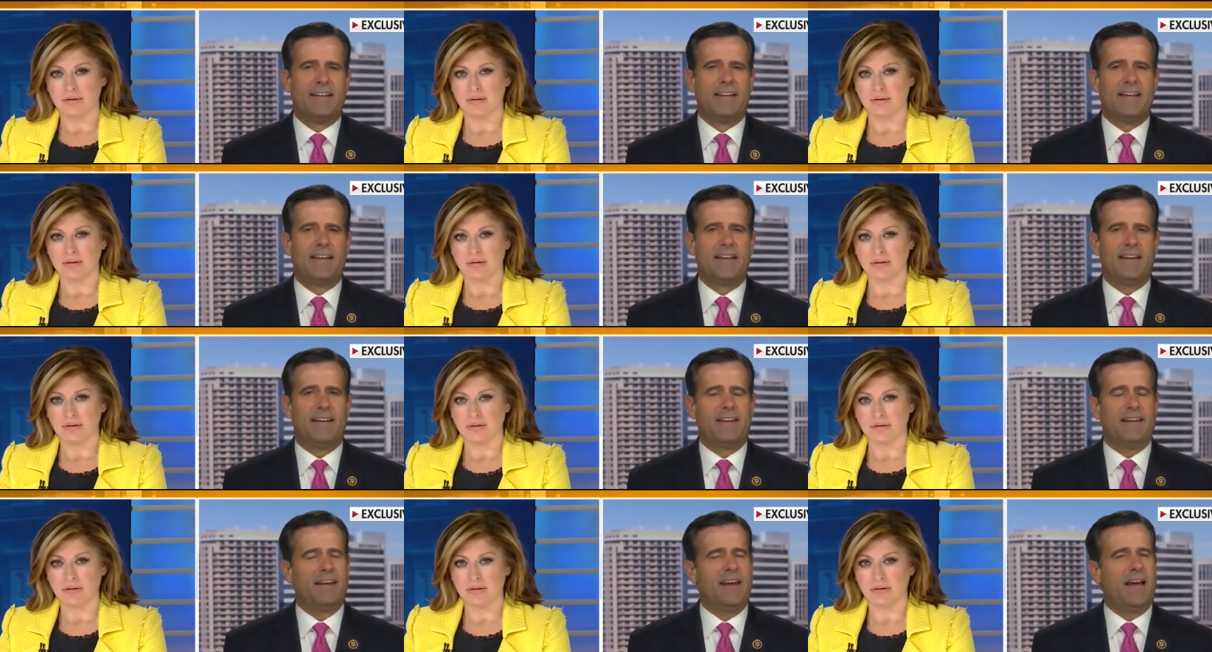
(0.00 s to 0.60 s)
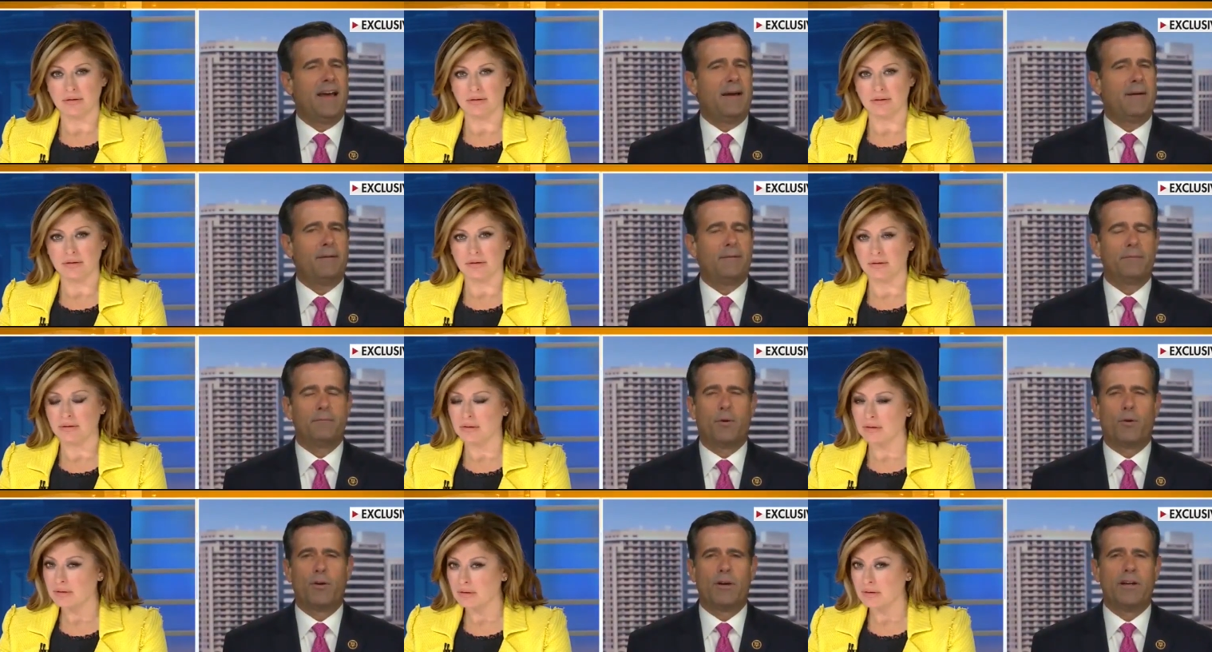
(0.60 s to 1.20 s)
Speaker 1: Yeah,
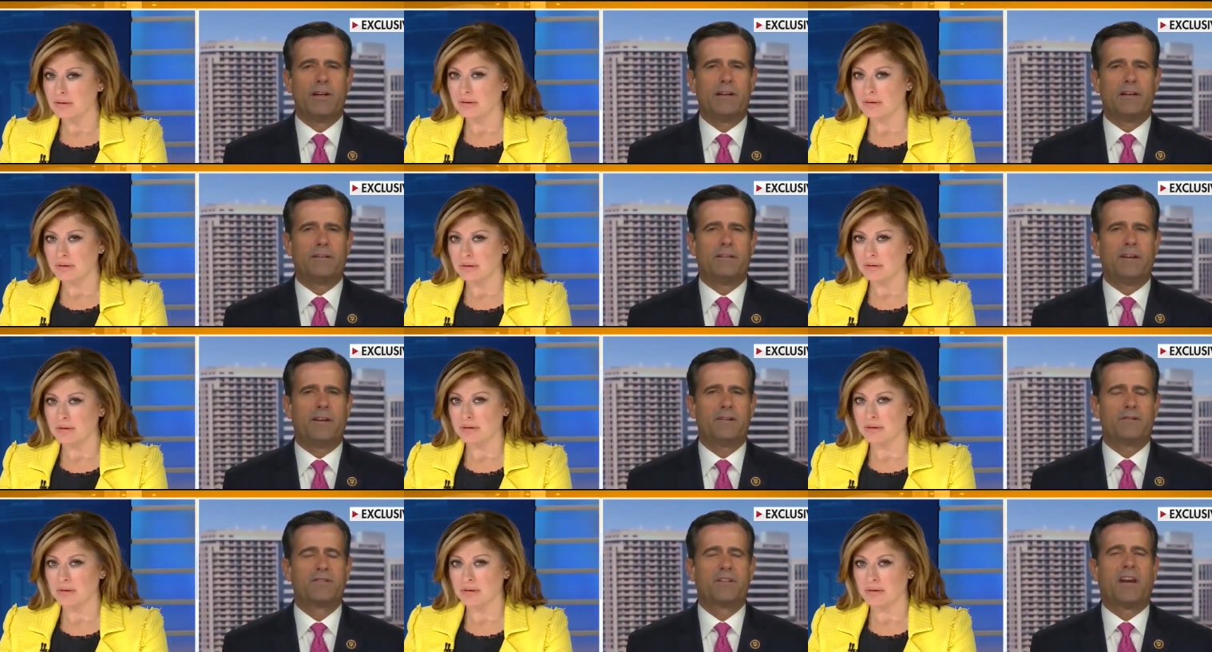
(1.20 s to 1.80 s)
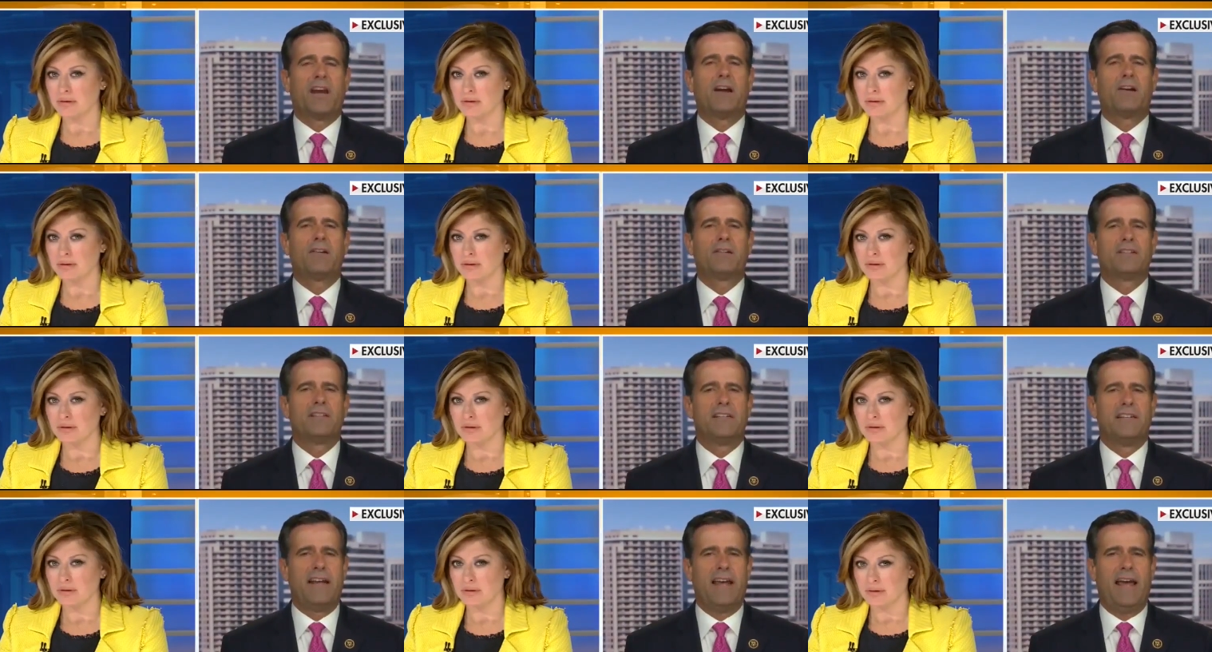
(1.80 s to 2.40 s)
Maria, they're scared
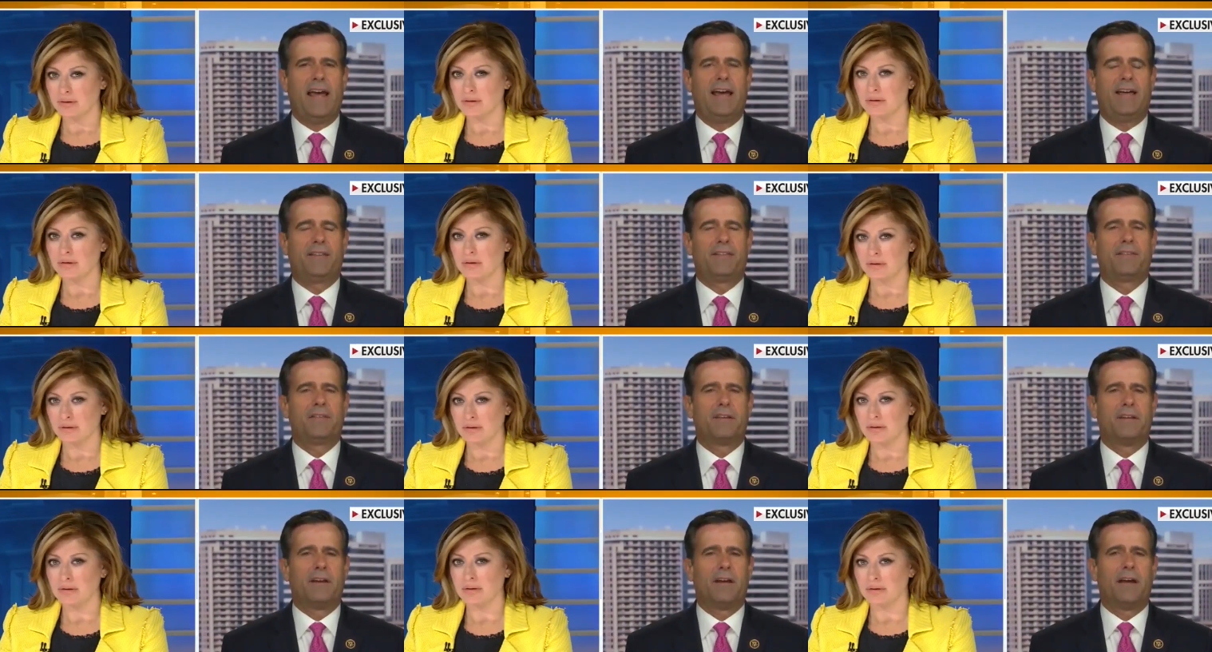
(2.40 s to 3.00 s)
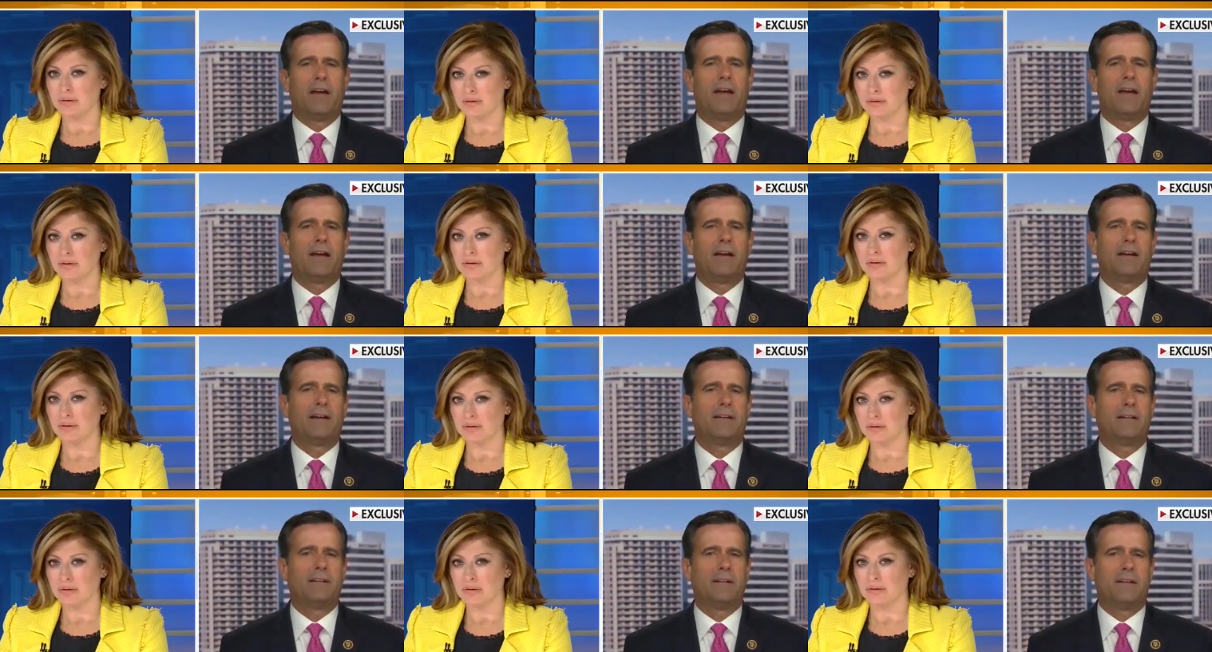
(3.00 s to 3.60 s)
to death.
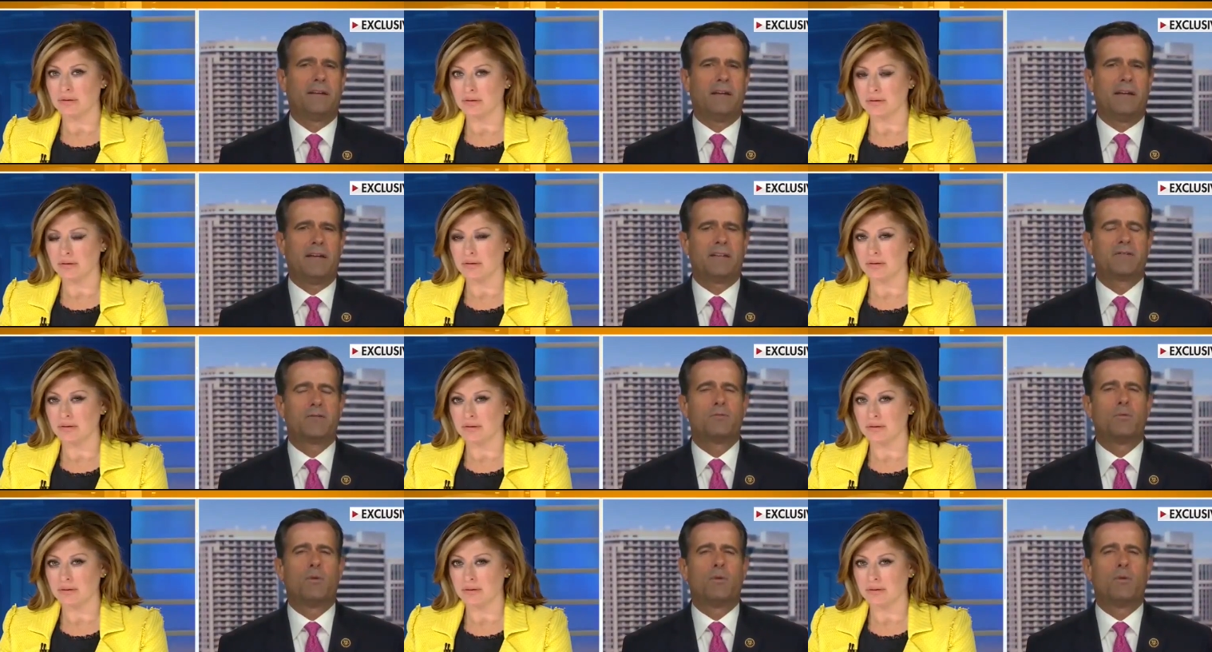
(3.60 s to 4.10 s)
Uh, it's,